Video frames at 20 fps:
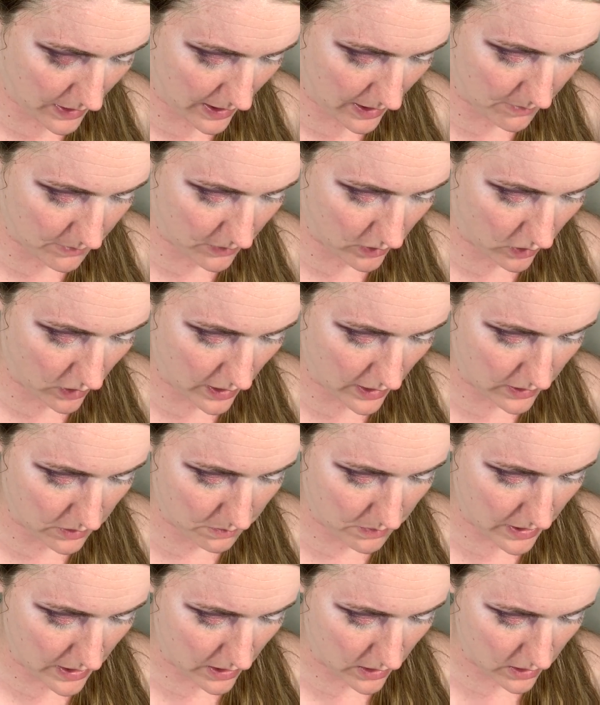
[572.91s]
Pat McGrath
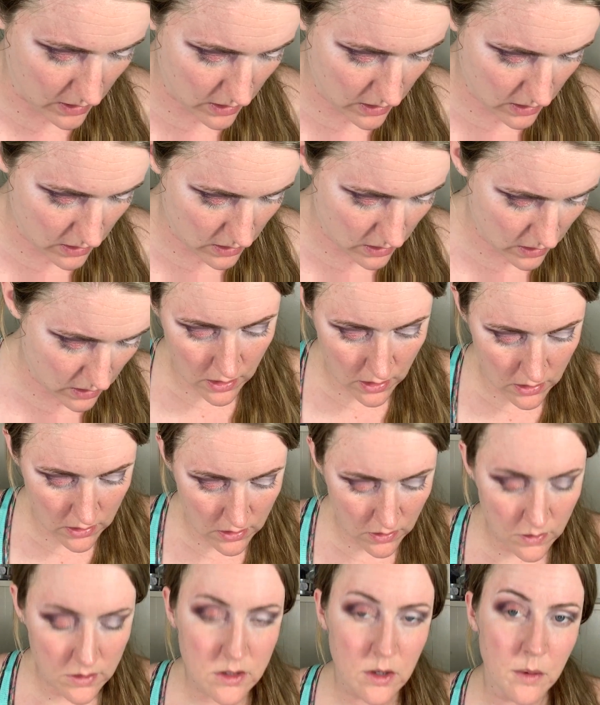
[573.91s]
palette.
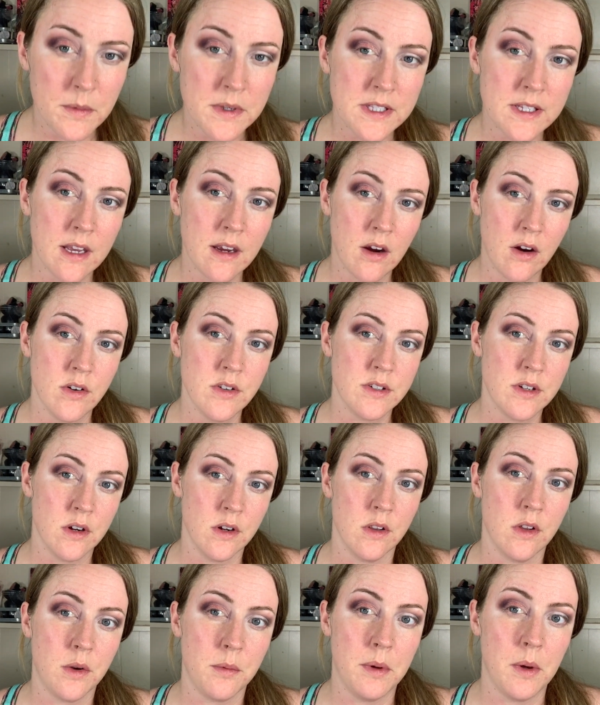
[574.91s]
So it's almost like hers are a
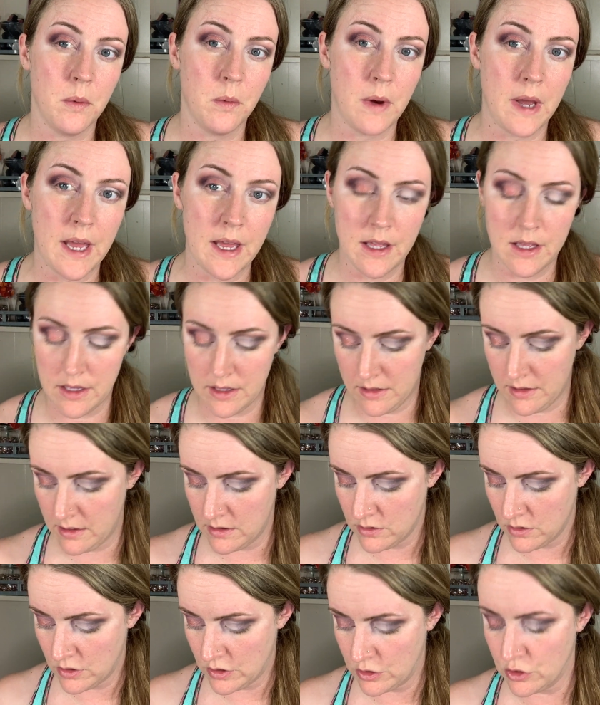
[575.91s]
little bit wet and
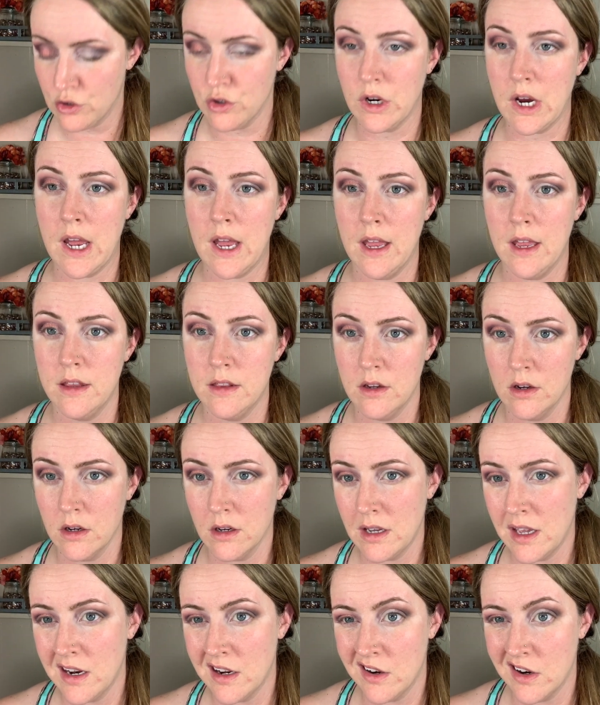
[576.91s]
these are just dry and they're
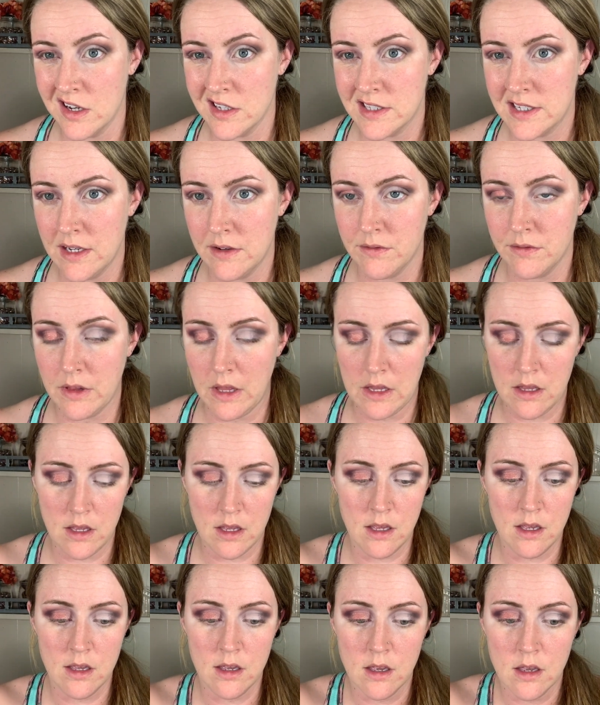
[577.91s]
kind of crusty and
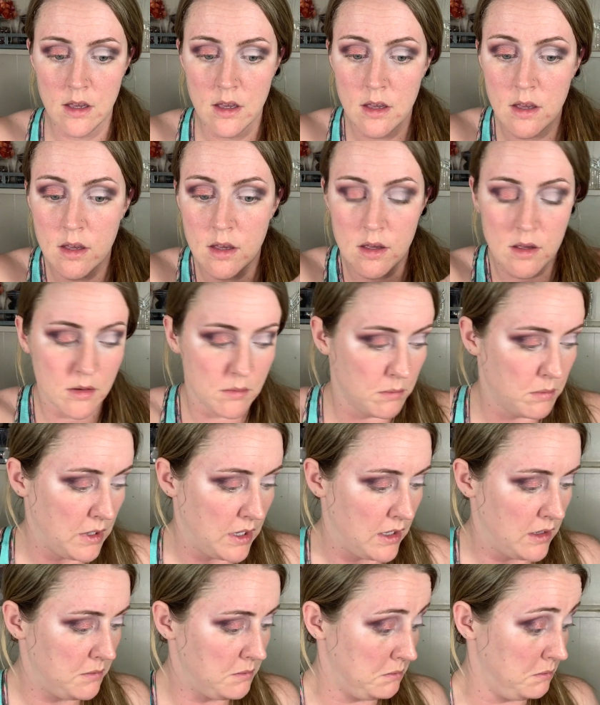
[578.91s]
flaky,
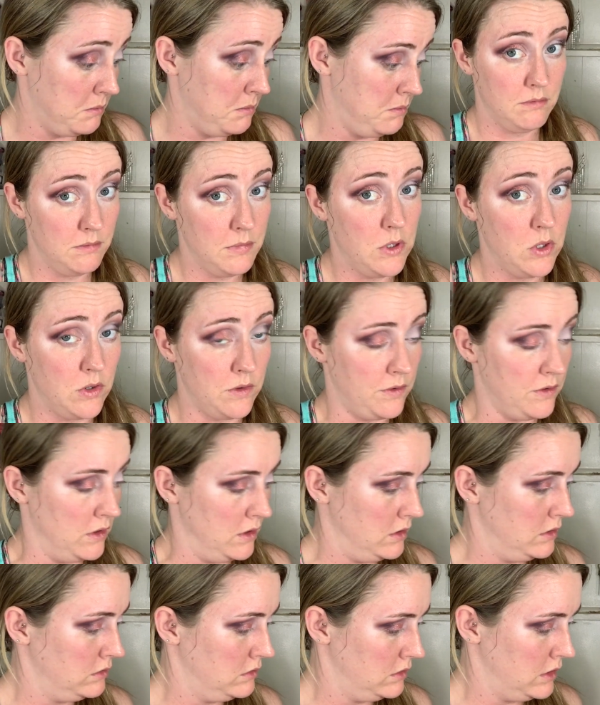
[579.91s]
but
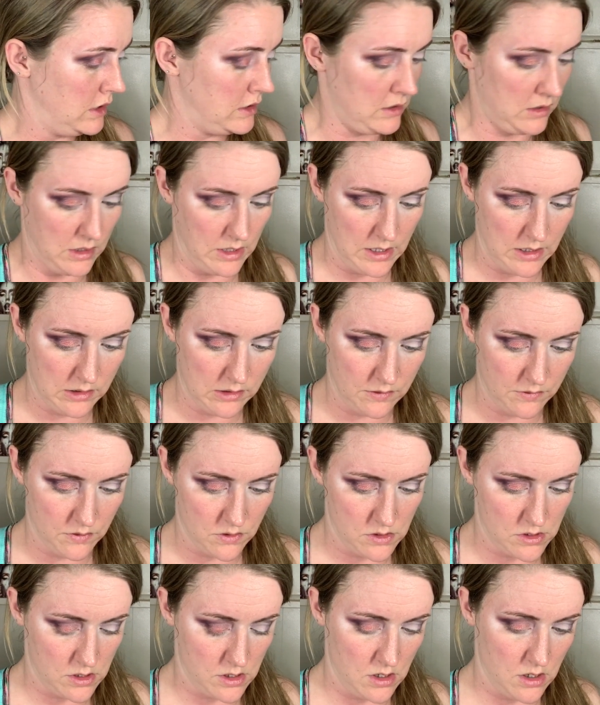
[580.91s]
beautiful nonetheless, for
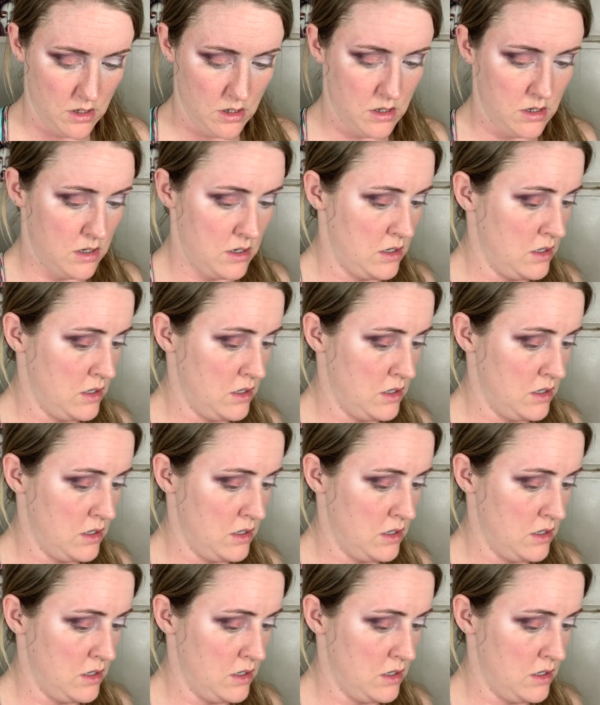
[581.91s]
sure.